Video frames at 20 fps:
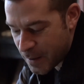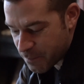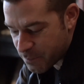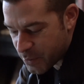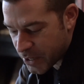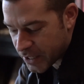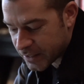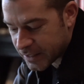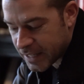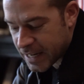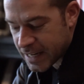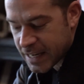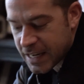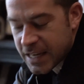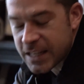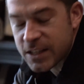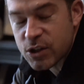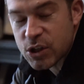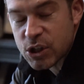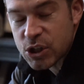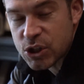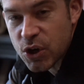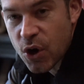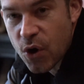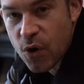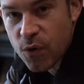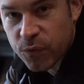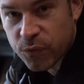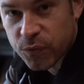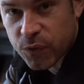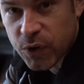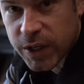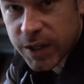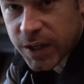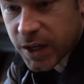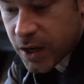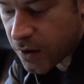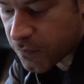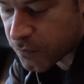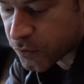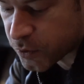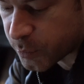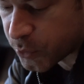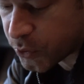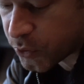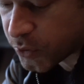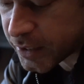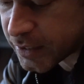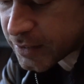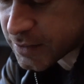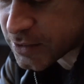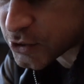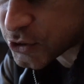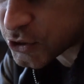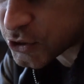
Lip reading: but like, it's so freaking comfortable. It's